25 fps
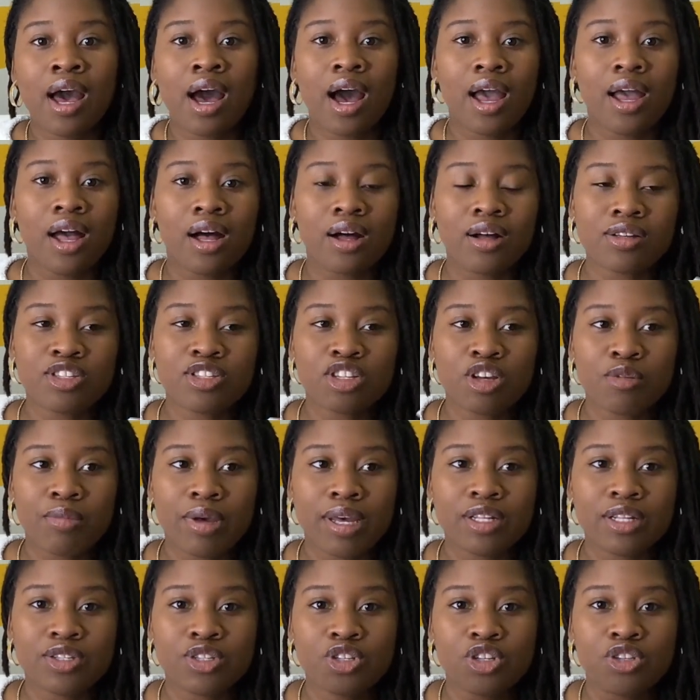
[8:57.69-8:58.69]
I also
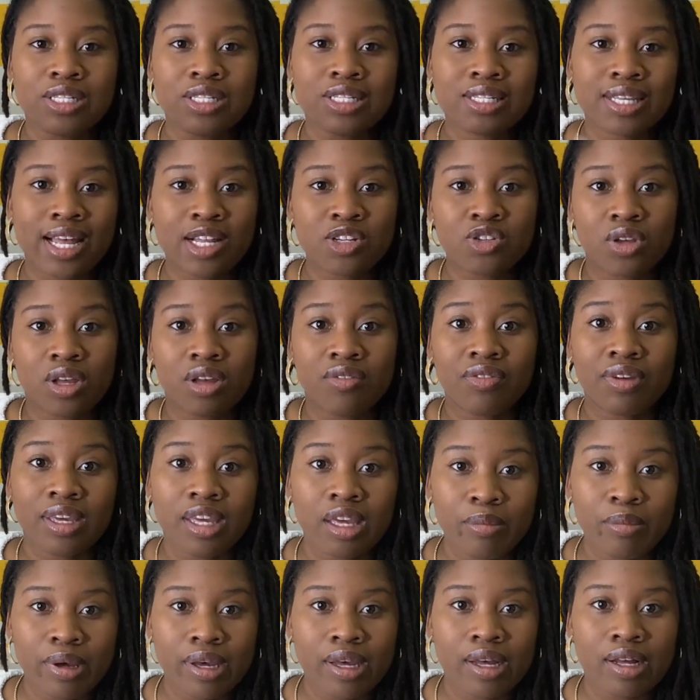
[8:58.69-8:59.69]
may do the scheduling of
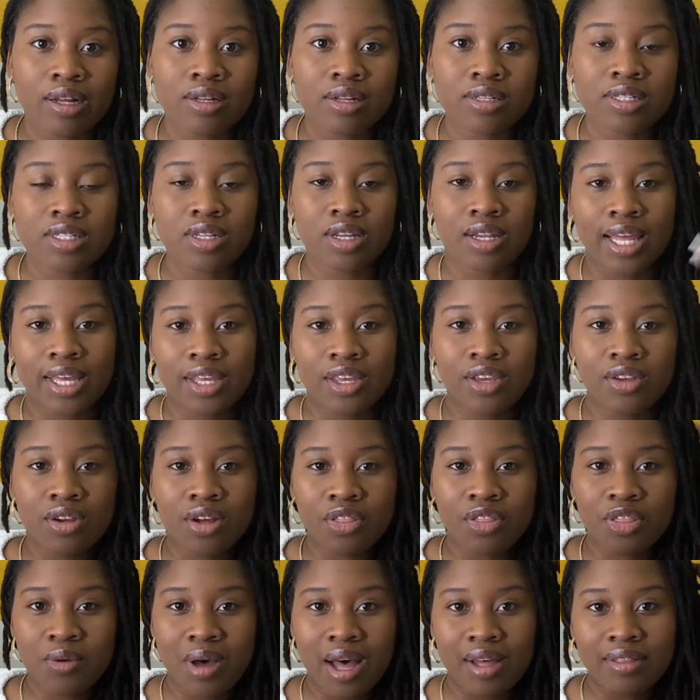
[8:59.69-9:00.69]
emails. So like, you
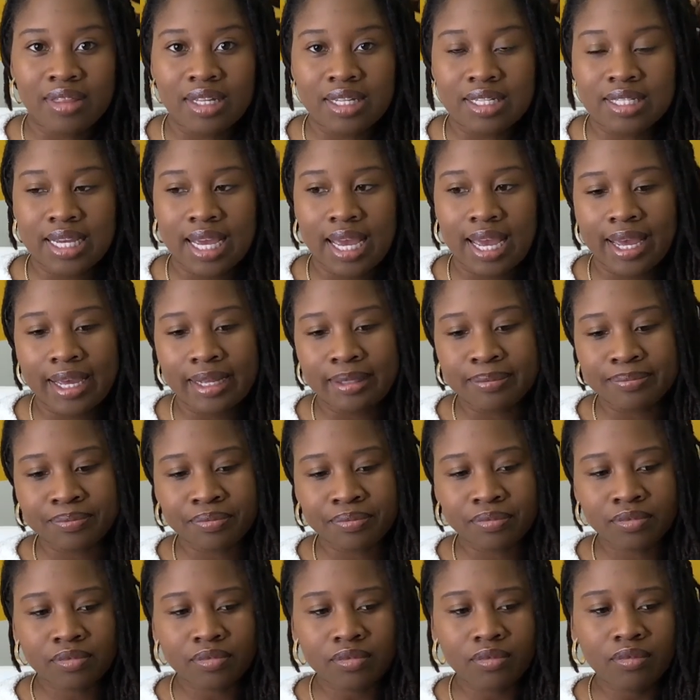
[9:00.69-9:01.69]
know, throughout the
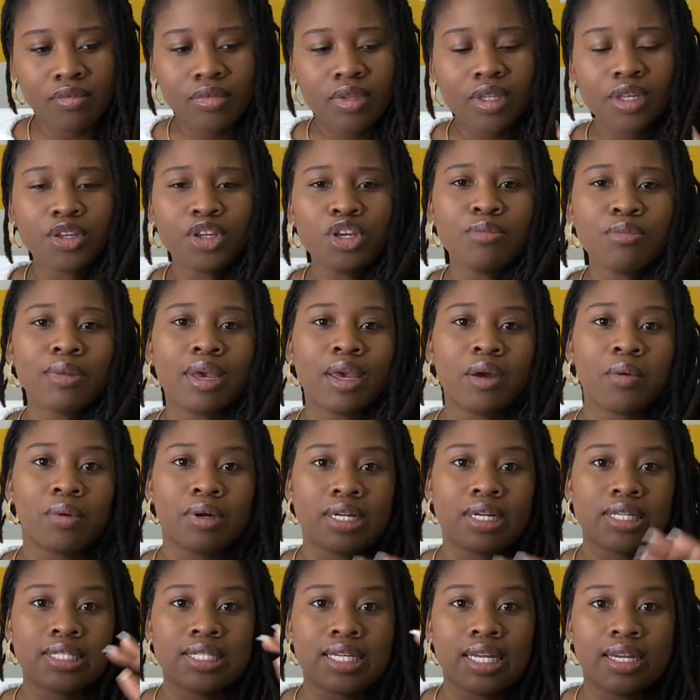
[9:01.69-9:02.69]
day, you may
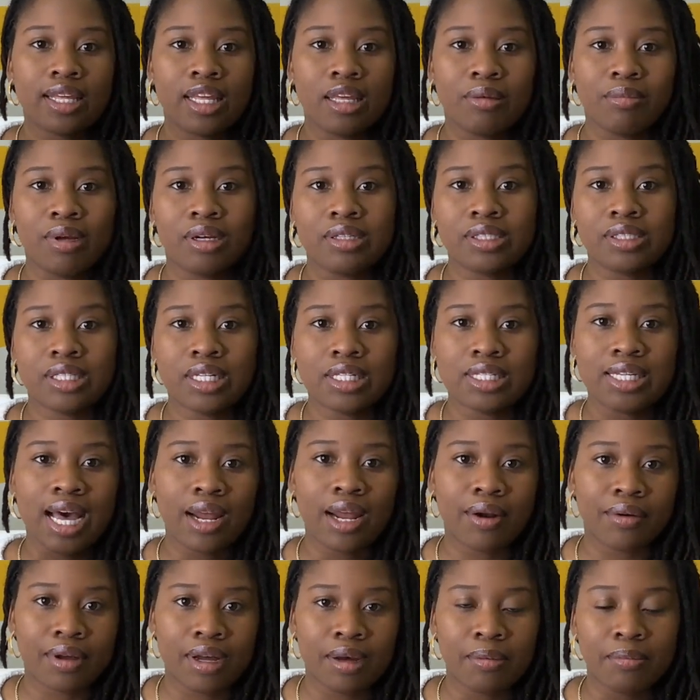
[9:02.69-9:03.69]
want to send emails to
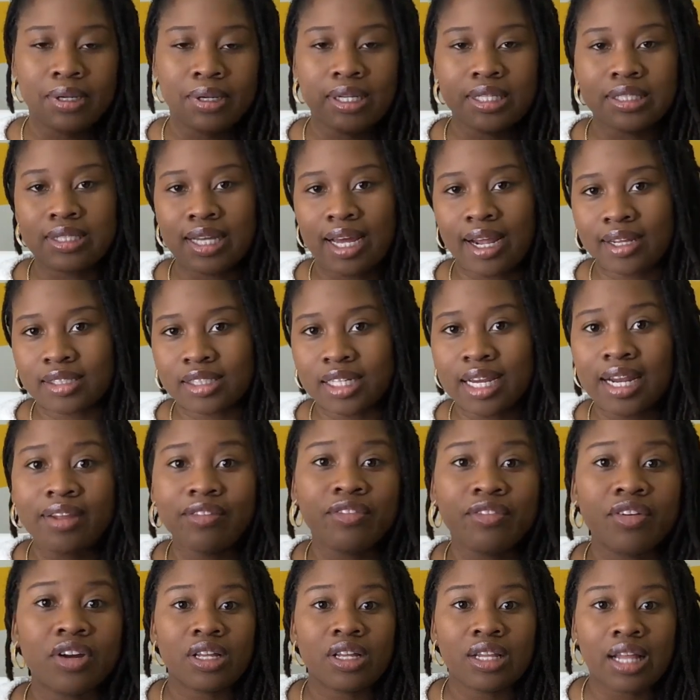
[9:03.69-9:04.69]
title company signers or any
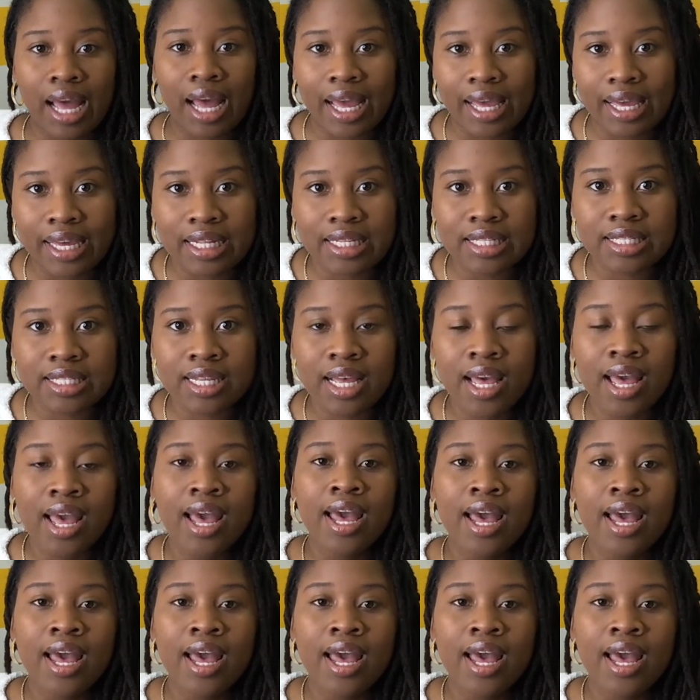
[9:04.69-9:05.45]
clients.